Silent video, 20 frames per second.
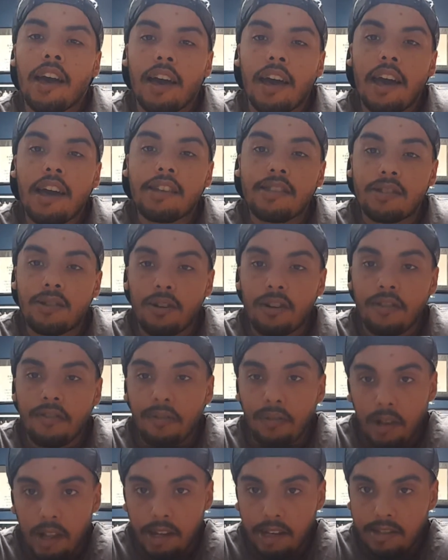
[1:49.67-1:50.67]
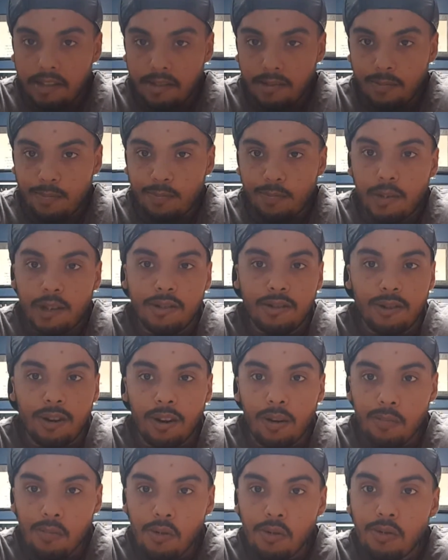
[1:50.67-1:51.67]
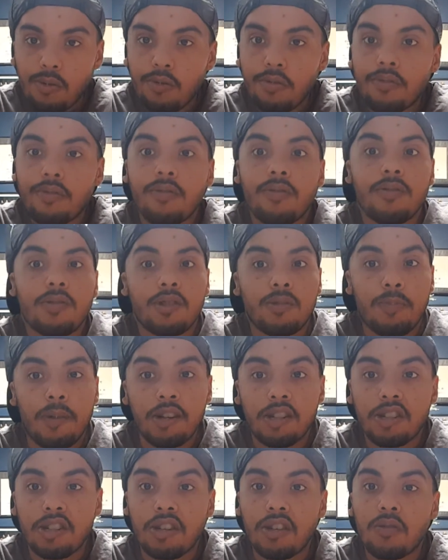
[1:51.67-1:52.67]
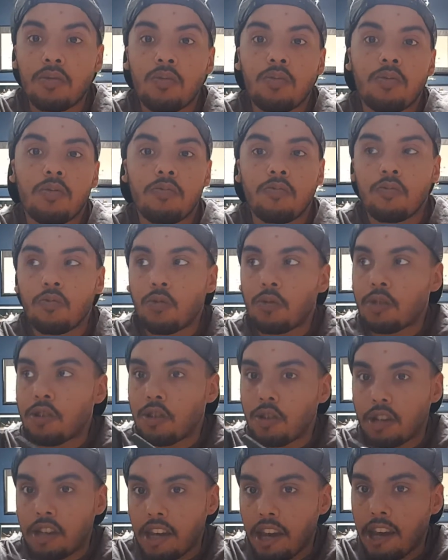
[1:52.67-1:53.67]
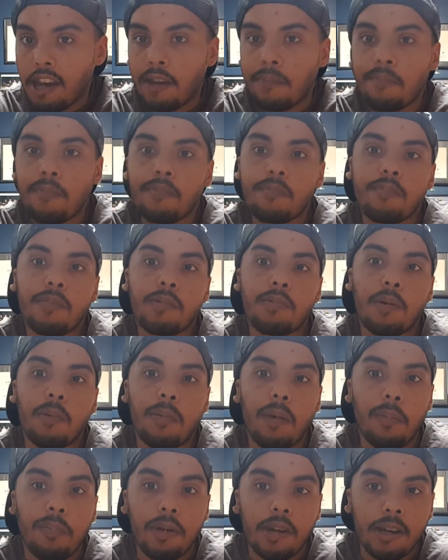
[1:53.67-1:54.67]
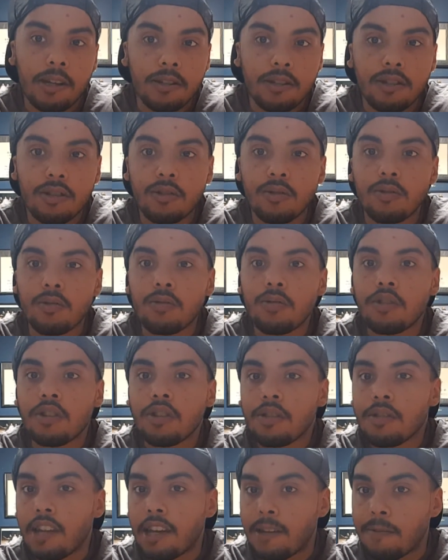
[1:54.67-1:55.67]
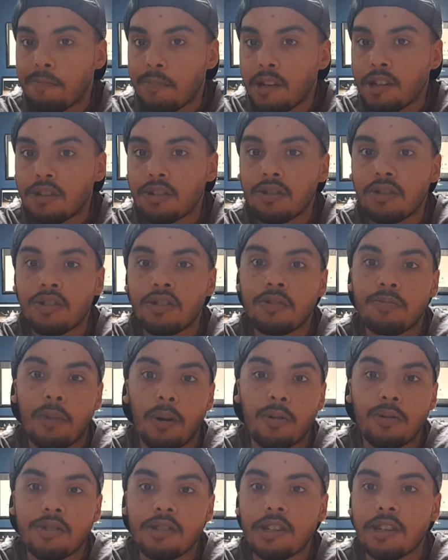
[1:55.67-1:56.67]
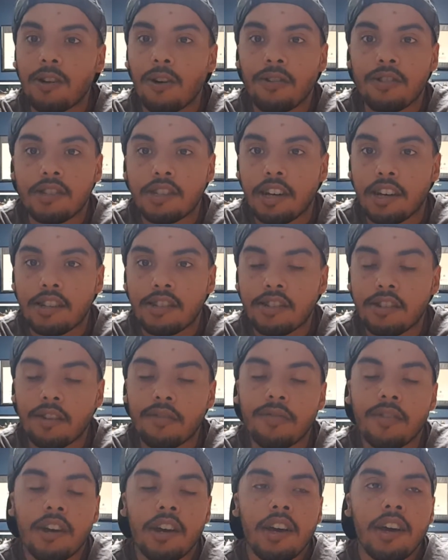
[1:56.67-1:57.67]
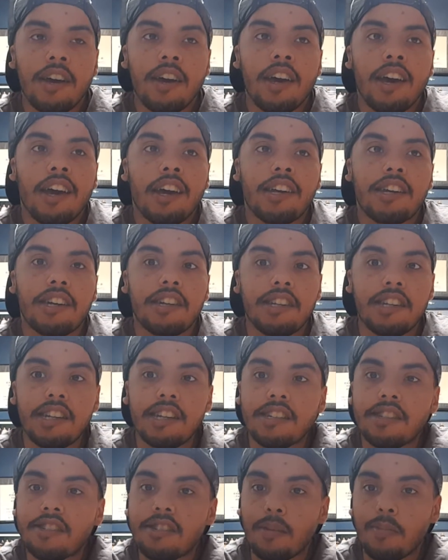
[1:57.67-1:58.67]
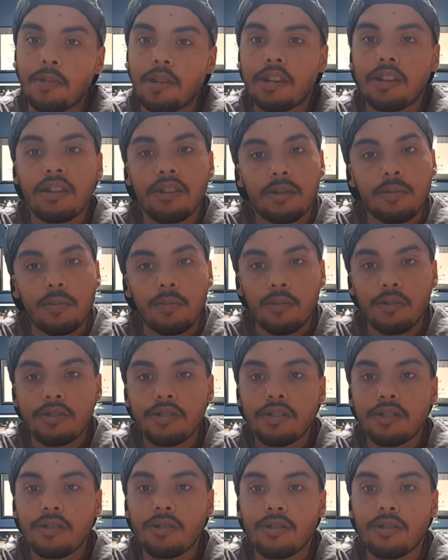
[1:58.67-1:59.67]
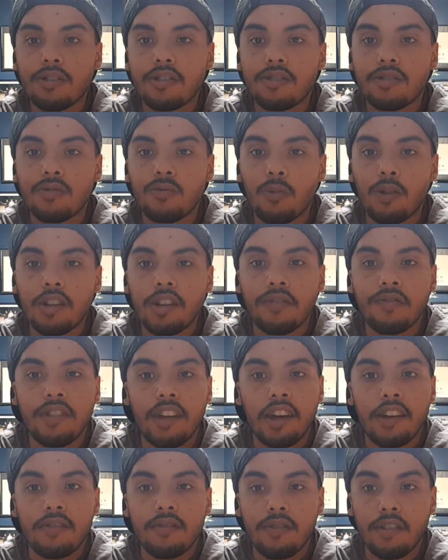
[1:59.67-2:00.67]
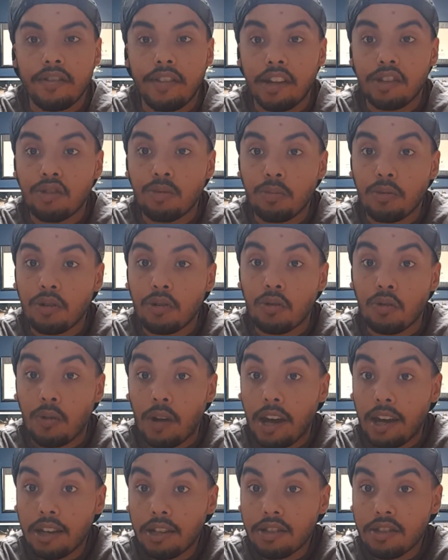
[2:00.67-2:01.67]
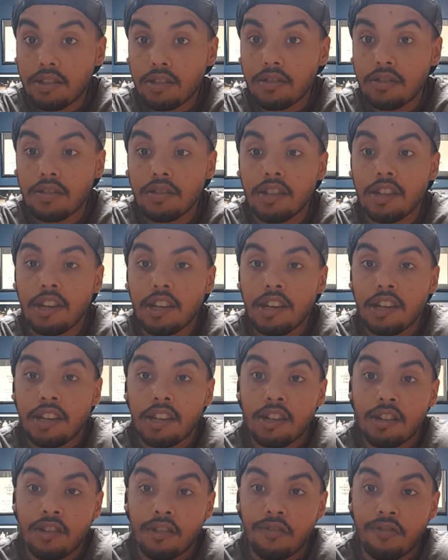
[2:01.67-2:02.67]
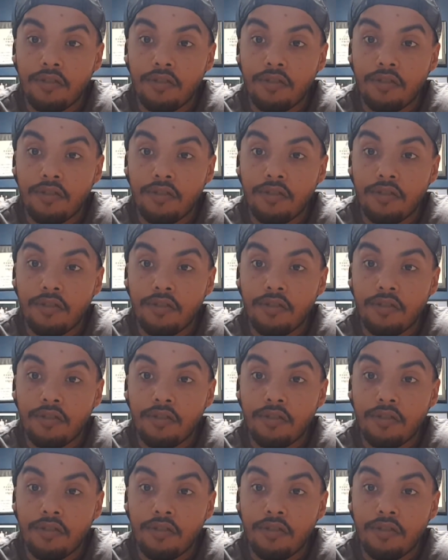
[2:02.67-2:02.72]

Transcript: It's gonna flex. It's gonna move, especially with your cape and people bumping into, taking pictures, posing, all that kind of stuff. You need something a little bit more secure, because what if that super glue cracks, your